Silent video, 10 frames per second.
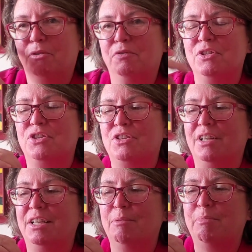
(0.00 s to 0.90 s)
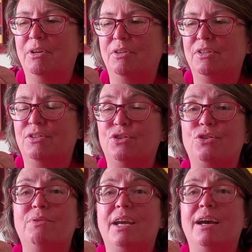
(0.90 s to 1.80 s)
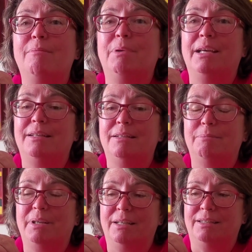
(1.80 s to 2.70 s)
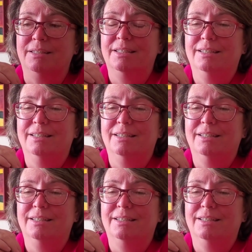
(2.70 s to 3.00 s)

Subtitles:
over in Ghislaine and Paul's, it's a 2-cat blanket bed.